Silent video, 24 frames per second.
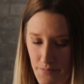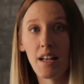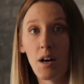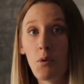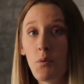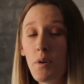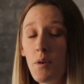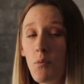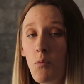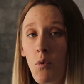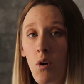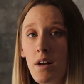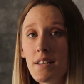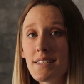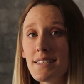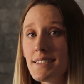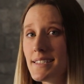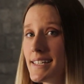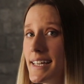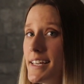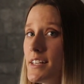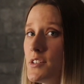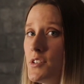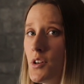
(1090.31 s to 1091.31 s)
Now, we want
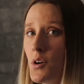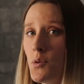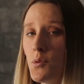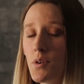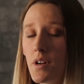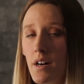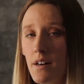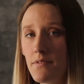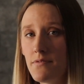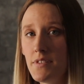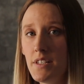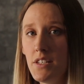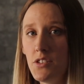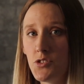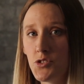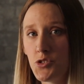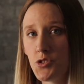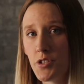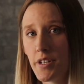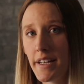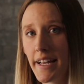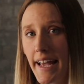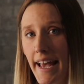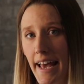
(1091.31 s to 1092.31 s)
to take note of these
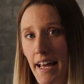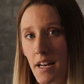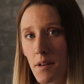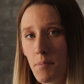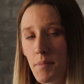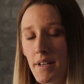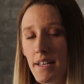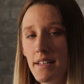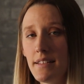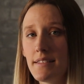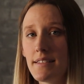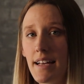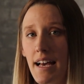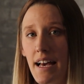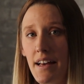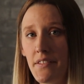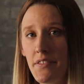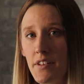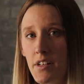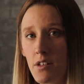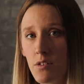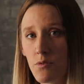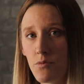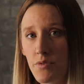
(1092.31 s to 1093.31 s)
tree canopies
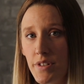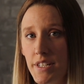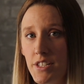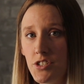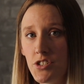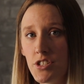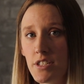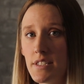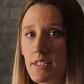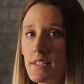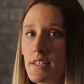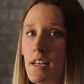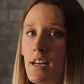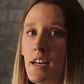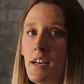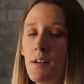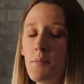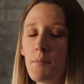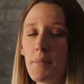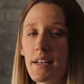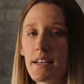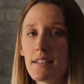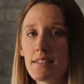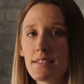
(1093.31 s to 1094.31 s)
and their reaches,
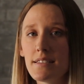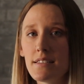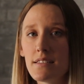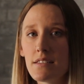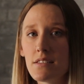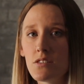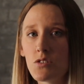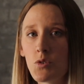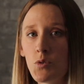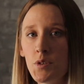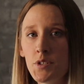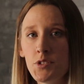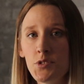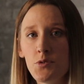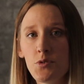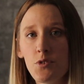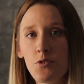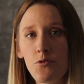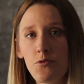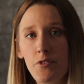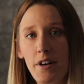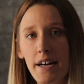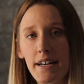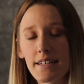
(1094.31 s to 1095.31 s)
because this is going to
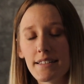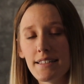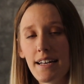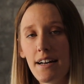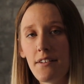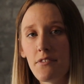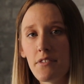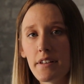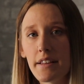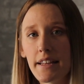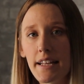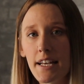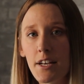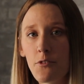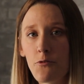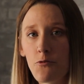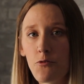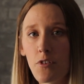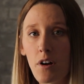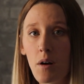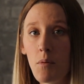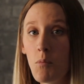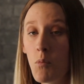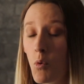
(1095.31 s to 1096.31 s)
affect everything
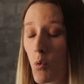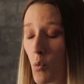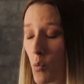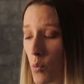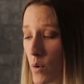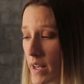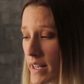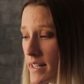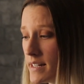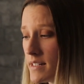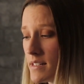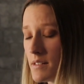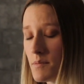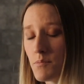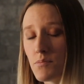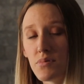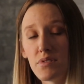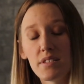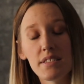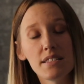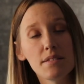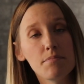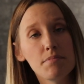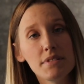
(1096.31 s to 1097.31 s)
from wind,
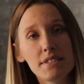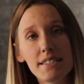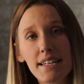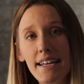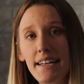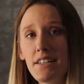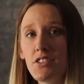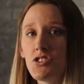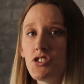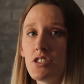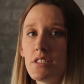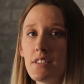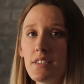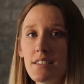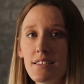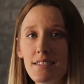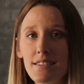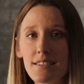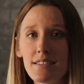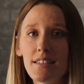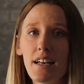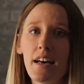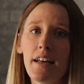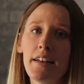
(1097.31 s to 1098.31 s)
precipitation,
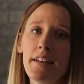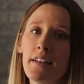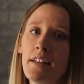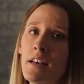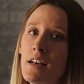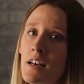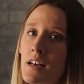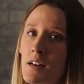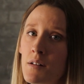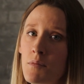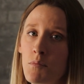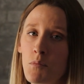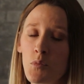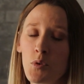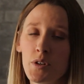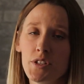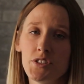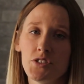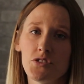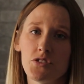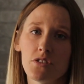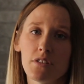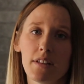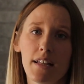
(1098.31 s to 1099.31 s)
sun,
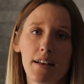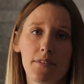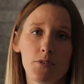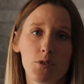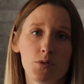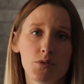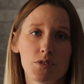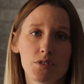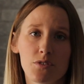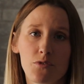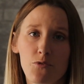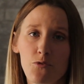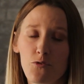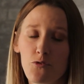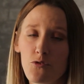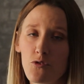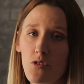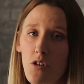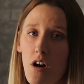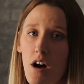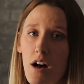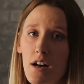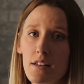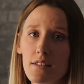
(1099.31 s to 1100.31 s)
moisture levels,
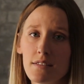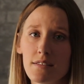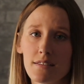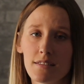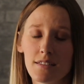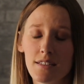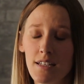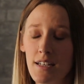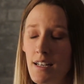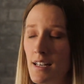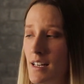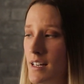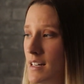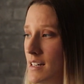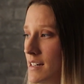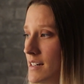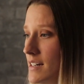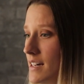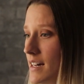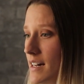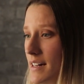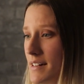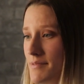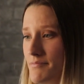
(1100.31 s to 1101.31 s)
frost,
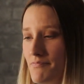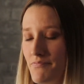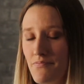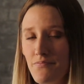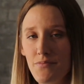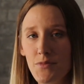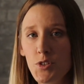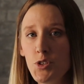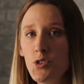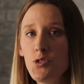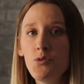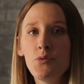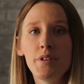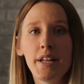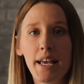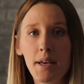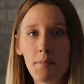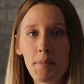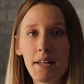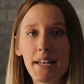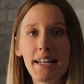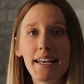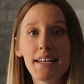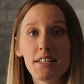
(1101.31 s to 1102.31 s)
you
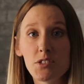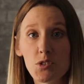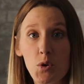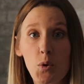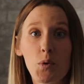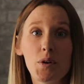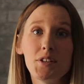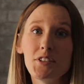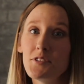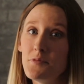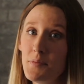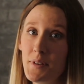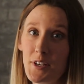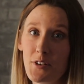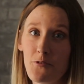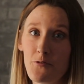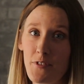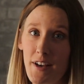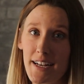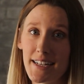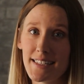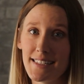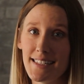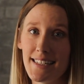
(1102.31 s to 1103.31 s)
name it, it's going to be
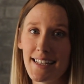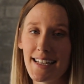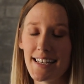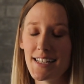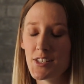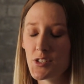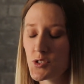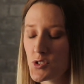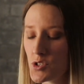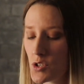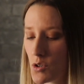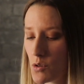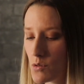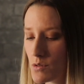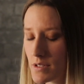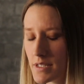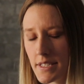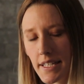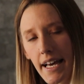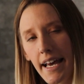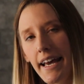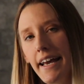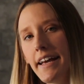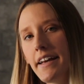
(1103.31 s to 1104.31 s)
affecting it. So
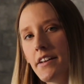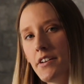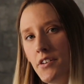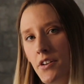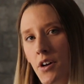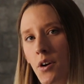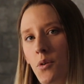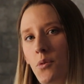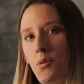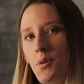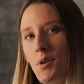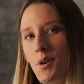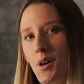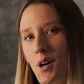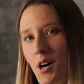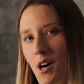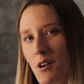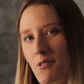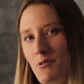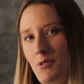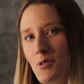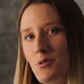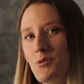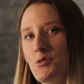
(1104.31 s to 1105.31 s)
take note
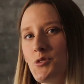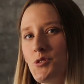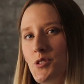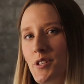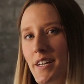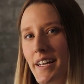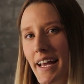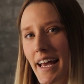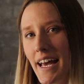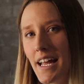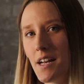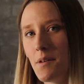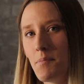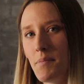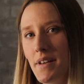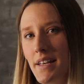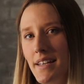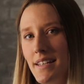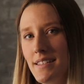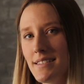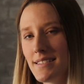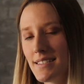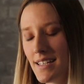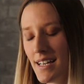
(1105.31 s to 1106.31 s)
of those tree
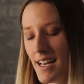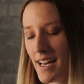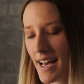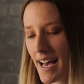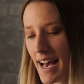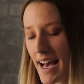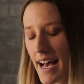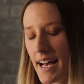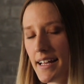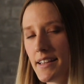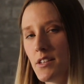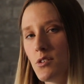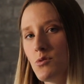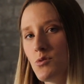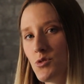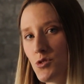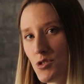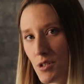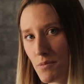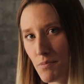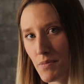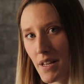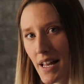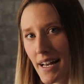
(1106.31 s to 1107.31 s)
canopies and those
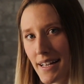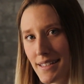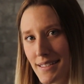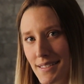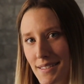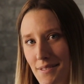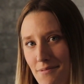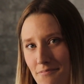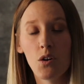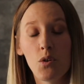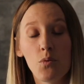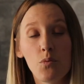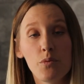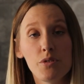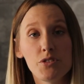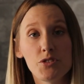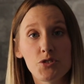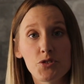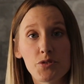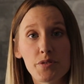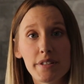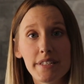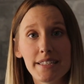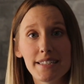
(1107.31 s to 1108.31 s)
drip lines. With
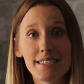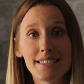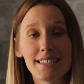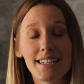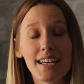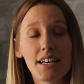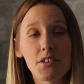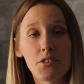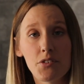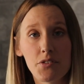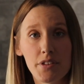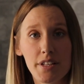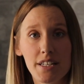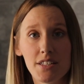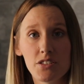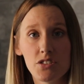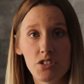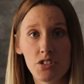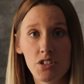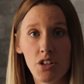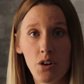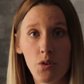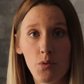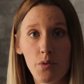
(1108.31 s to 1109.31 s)
trees, the other thing
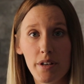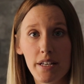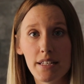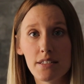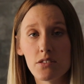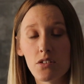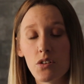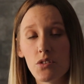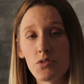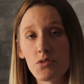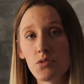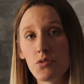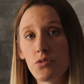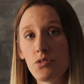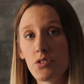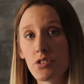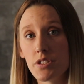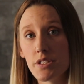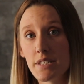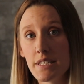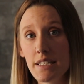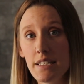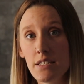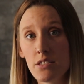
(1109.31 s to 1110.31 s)
to note is also their
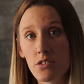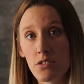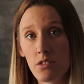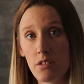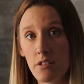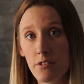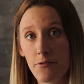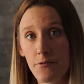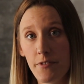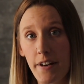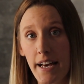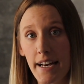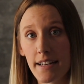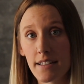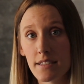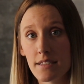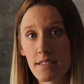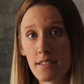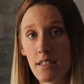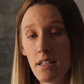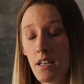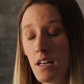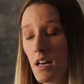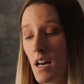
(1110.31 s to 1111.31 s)
seasonal
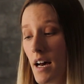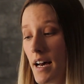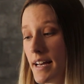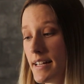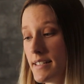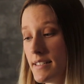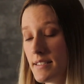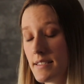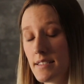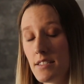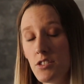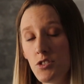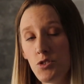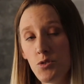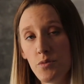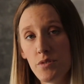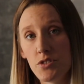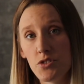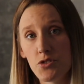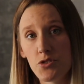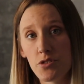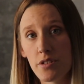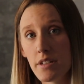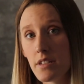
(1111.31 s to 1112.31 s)
effects. A
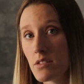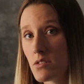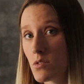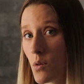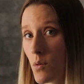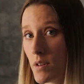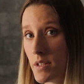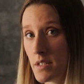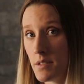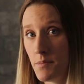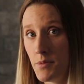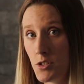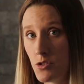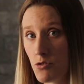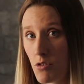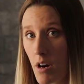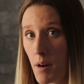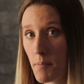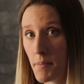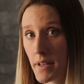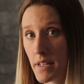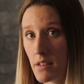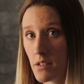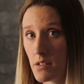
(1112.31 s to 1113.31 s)
deciduous tree is going to be
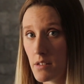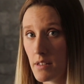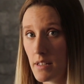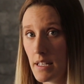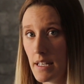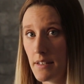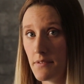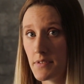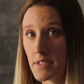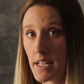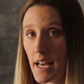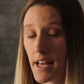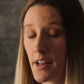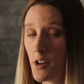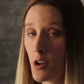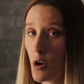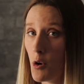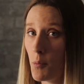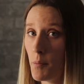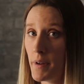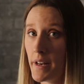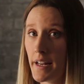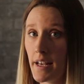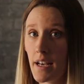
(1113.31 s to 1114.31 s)
dropping their leaves and
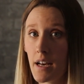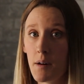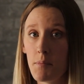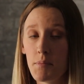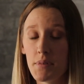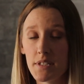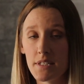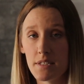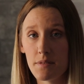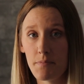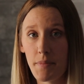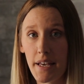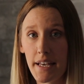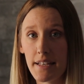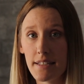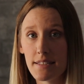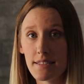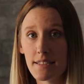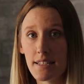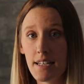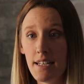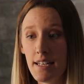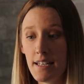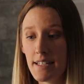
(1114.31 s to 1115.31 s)
opening up a
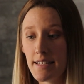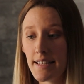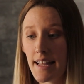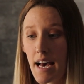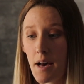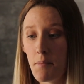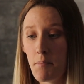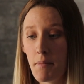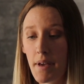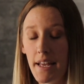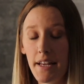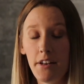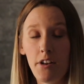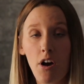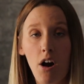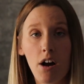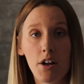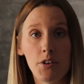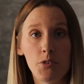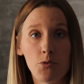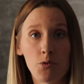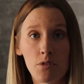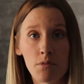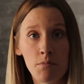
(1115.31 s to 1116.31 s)
space that may
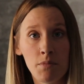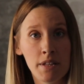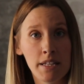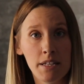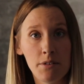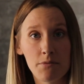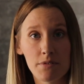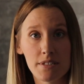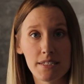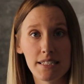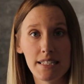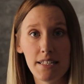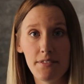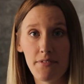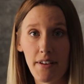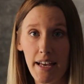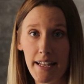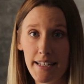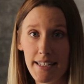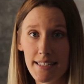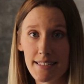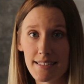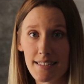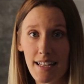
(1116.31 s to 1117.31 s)
not normally receive
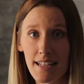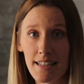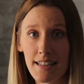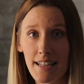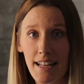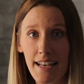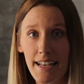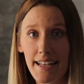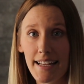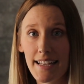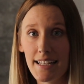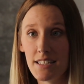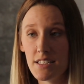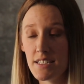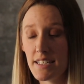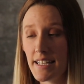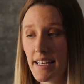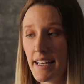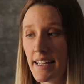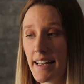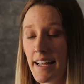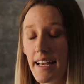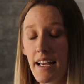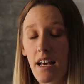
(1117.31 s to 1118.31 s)
any sunlight into
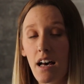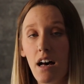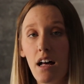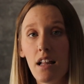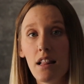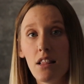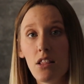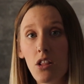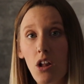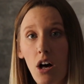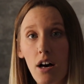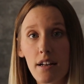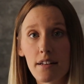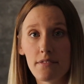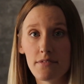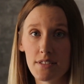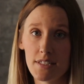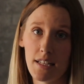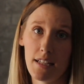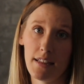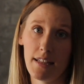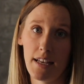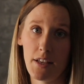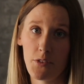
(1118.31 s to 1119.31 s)
getting a lot of
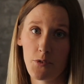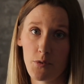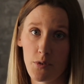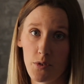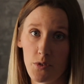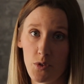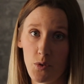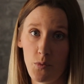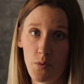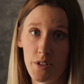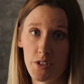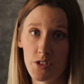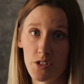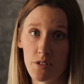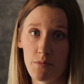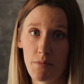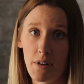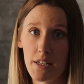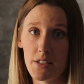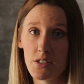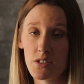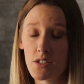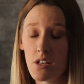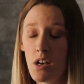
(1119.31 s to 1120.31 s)
sunlight throughout the winter
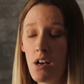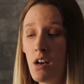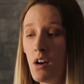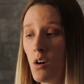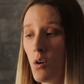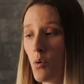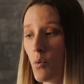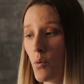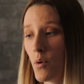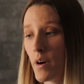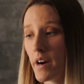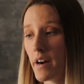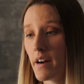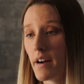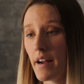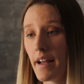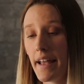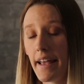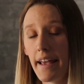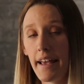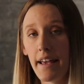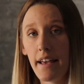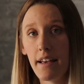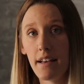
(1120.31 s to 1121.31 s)
months, where
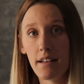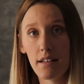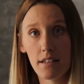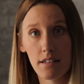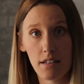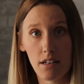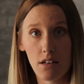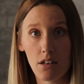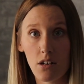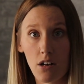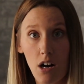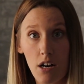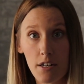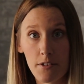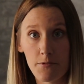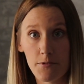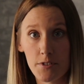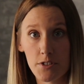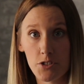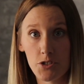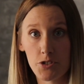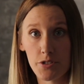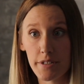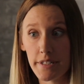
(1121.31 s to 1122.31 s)
a
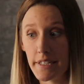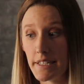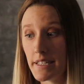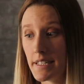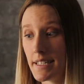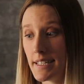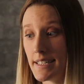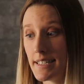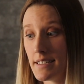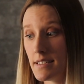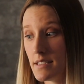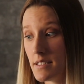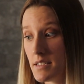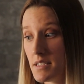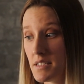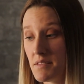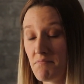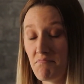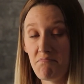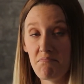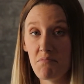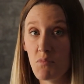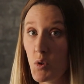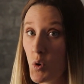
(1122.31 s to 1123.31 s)
conifer tree
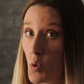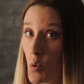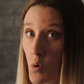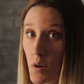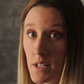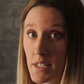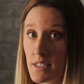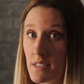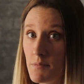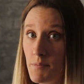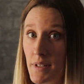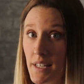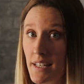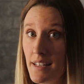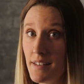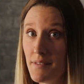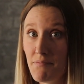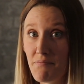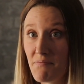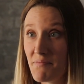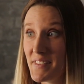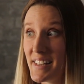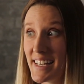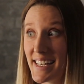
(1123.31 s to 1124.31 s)
is going to
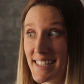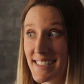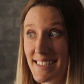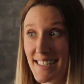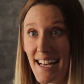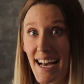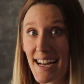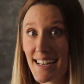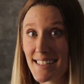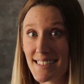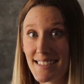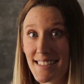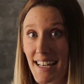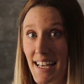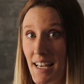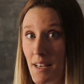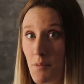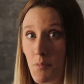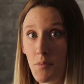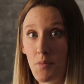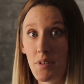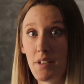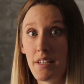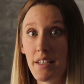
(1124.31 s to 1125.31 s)
be the exact
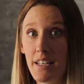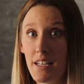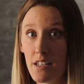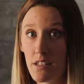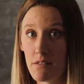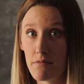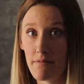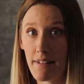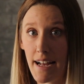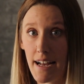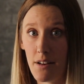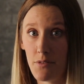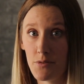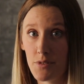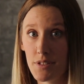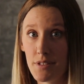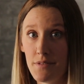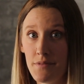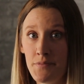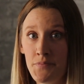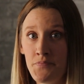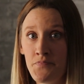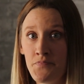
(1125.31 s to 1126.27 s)
same year round.